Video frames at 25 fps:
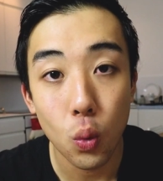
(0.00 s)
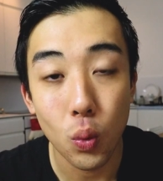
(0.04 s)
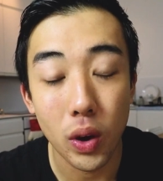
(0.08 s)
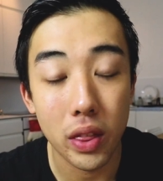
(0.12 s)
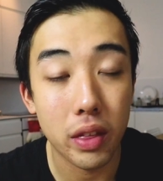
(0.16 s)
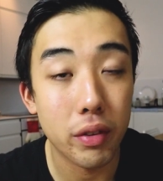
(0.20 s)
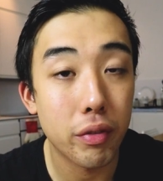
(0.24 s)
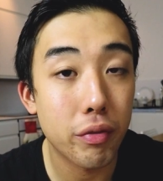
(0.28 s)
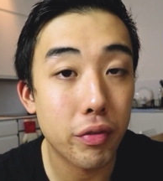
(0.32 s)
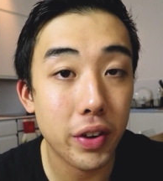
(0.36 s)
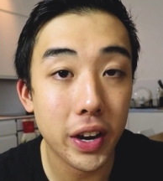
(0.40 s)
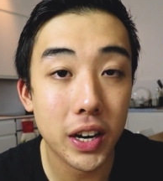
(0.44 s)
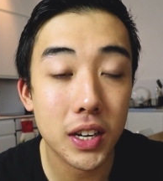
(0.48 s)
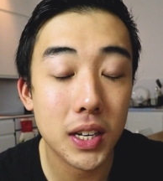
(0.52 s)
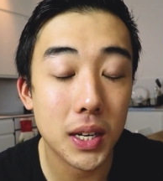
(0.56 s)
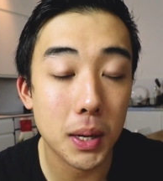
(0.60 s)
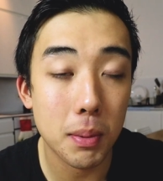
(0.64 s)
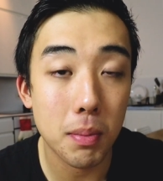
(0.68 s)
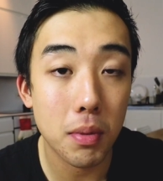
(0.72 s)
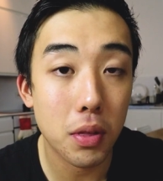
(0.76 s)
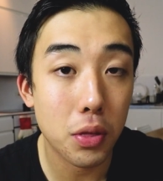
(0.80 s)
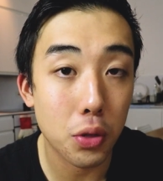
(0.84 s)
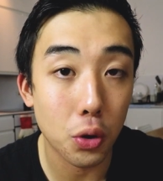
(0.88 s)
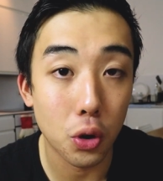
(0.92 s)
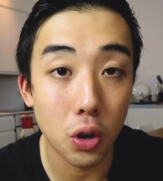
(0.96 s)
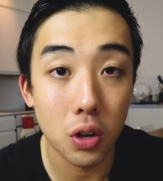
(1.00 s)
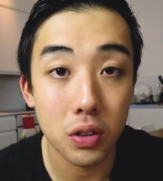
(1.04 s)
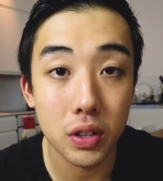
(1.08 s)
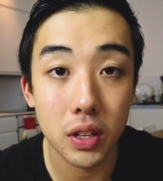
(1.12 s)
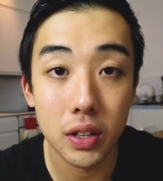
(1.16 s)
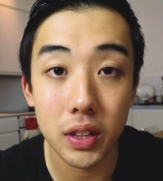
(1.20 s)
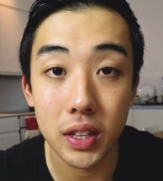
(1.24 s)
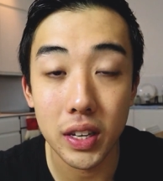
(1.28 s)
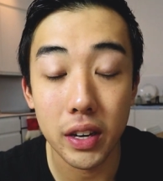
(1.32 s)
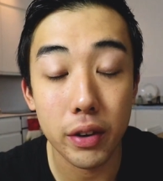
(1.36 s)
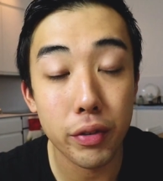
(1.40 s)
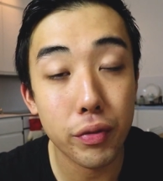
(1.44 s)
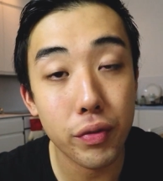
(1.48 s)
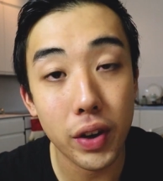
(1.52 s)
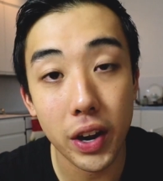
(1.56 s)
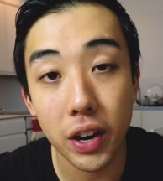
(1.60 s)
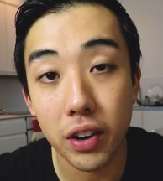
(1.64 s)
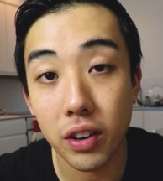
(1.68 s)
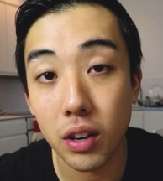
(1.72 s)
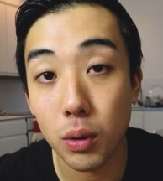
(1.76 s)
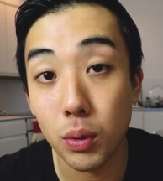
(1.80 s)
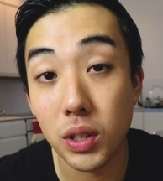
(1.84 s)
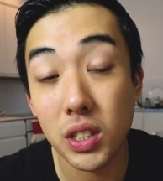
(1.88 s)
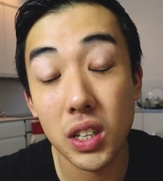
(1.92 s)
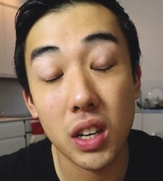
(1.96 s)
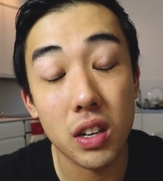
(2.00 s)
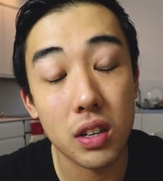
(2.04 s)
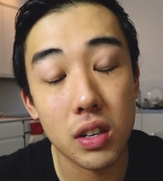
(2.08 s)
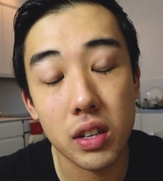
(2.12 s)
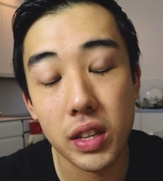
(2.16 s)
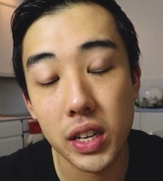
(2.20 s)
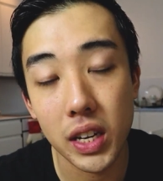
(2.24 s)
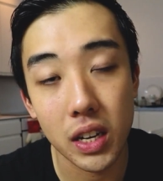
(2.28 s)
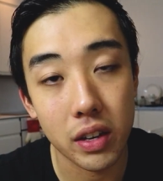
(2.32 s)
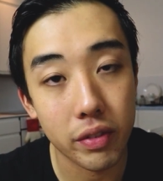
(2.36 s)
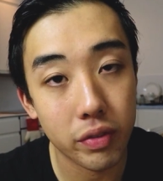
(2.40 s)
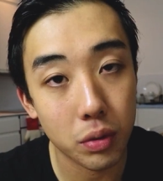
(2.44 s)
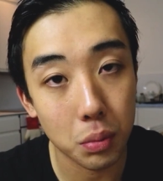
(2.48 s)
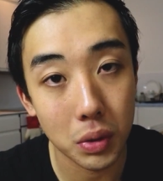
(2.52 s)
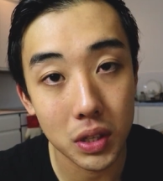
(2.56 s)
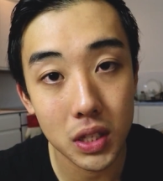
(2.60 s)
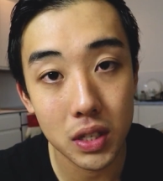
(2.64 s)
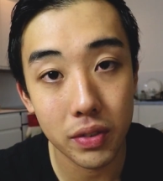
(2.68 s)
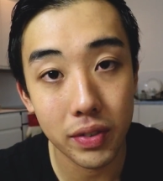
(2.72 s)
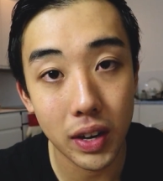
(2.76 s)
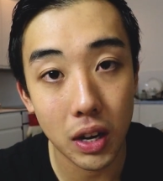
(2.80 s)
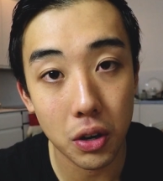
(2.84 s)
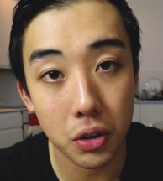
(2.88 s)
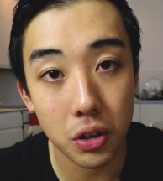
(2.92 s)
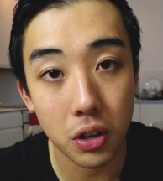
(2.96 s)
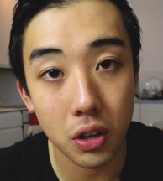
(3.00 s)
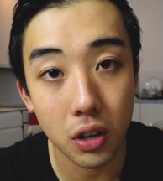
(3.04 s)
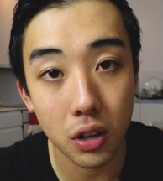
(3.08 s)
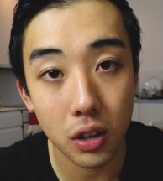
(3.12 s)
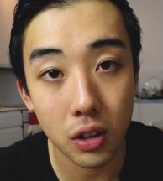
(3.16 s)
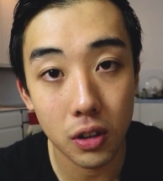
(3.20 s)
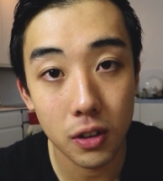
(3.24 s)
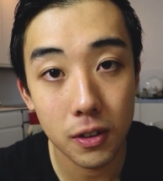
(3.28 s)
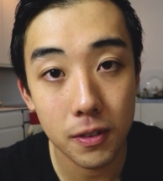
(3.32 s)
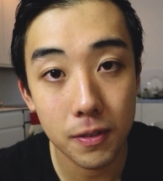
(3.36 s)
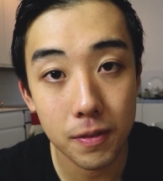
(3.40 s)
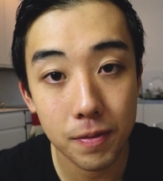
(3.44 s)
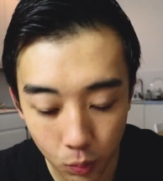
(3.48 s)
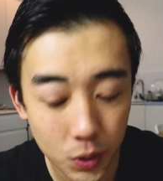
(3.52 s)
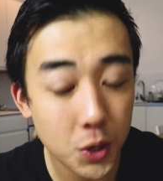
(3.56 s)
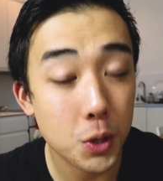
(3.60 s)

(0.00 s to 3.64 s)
where the victim thought that the offender was under the influence of alcohol,